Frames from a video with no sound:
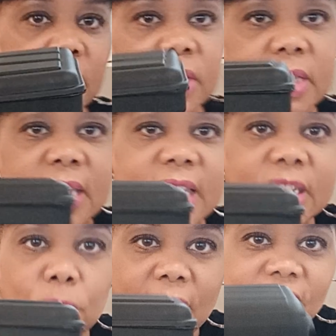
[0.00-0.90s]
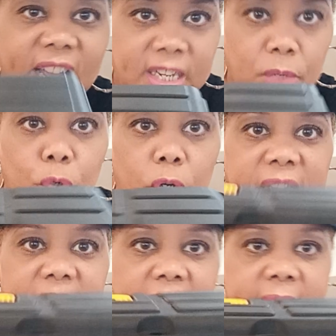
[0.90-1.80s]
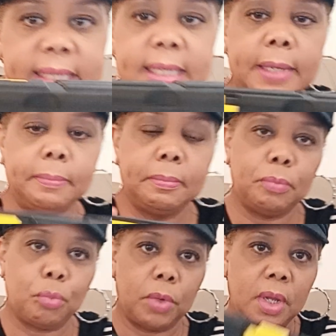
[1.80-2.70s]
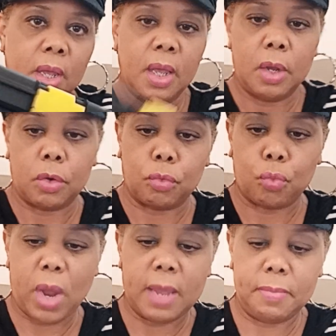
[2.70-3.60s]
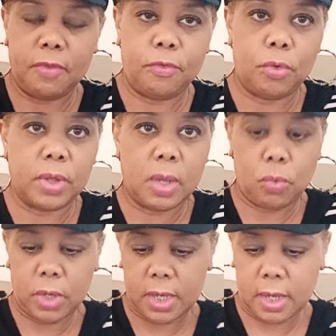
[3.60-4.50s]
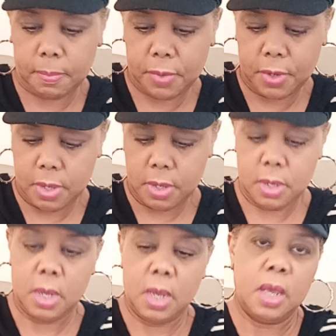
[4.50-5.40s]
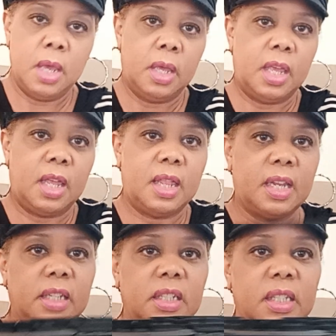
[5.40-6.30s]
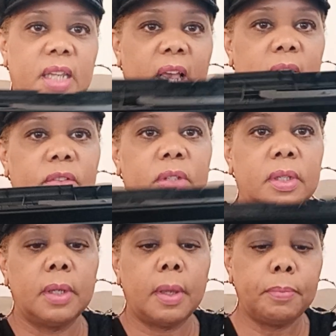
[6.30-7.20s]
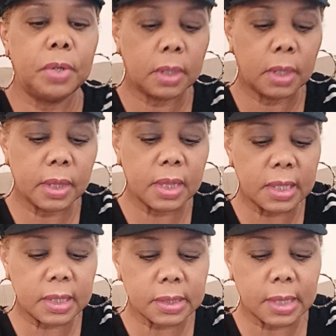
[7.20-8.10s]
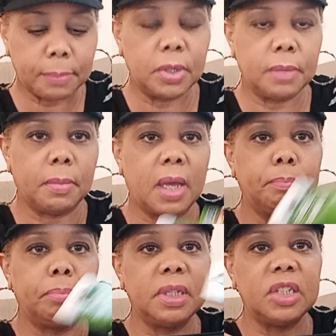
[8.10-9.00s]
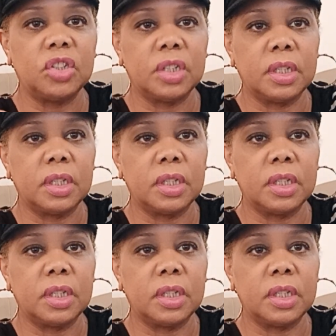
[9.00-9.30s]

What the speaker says: And then so I finally went on and got some. And right before they went up. And then just got, I put my bleach in there.